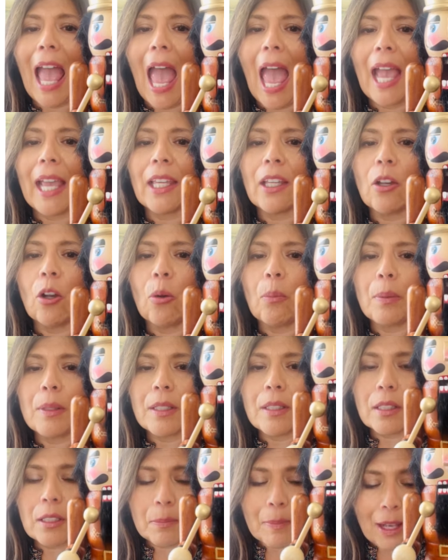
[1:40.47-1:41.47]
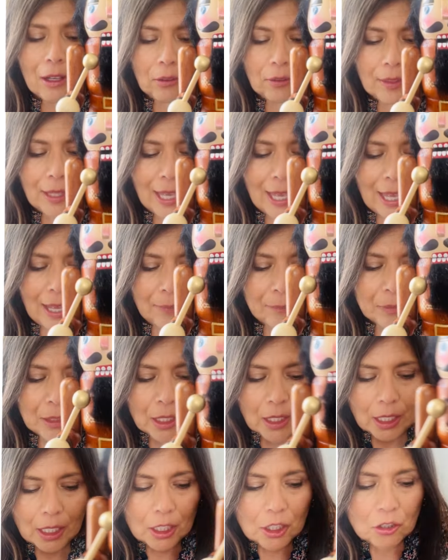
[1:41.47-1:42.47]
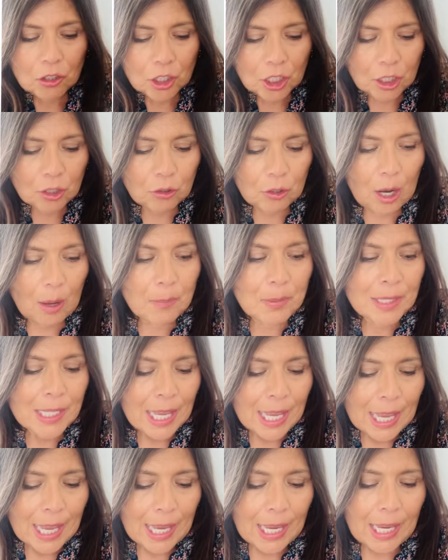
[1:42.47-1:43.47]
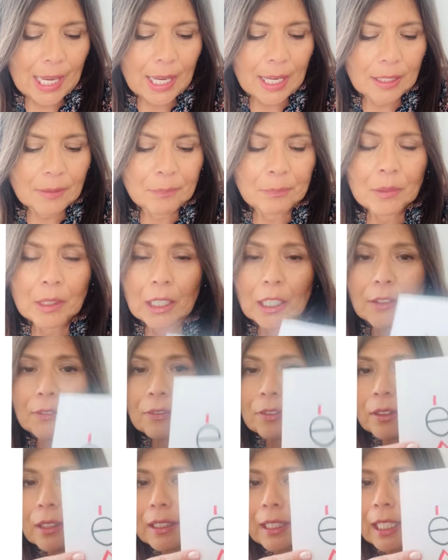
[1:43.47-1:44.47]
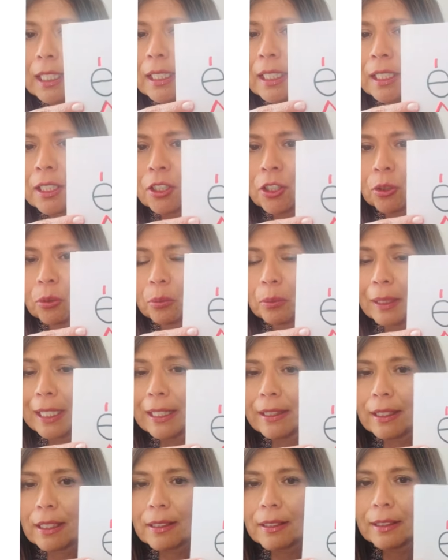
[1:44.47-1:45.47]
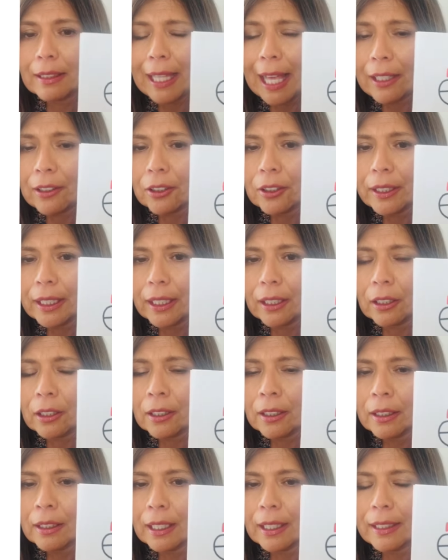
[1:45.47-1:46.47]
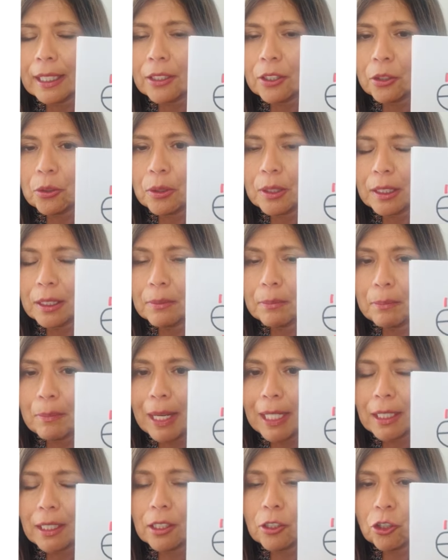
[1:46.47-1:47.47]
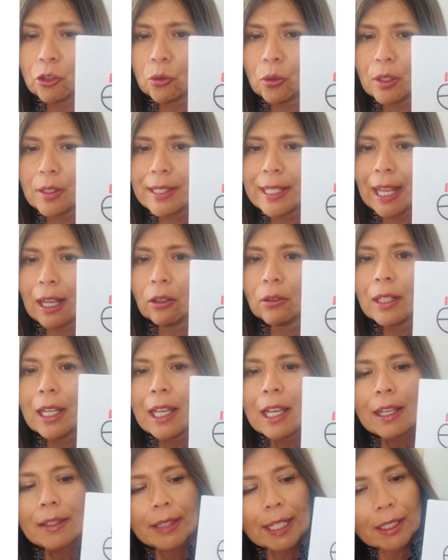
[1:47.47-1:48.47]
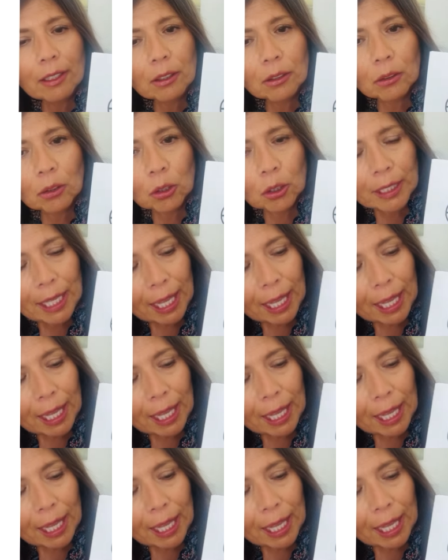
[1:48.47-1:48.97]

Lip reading: he opens his mouth, eh, and your chin drops. And if they needed to read this letter here and they knew it made it a short sound, they could look